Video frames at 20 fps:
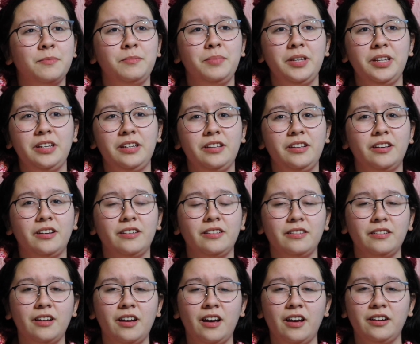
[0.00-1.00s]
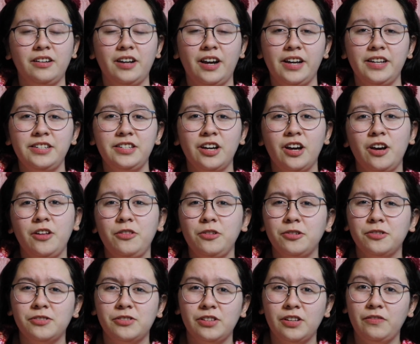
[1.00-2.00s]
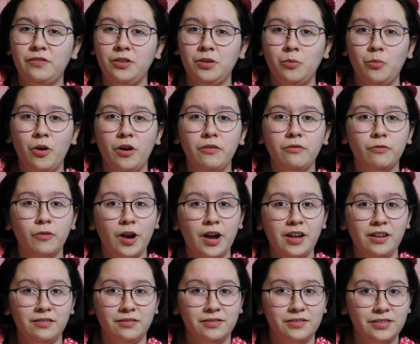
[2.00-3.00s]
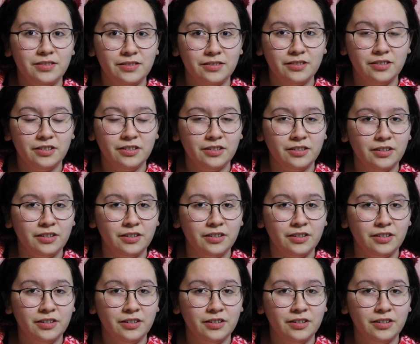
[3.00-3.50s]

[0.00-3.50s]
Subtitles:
Be kind to others if you want friends.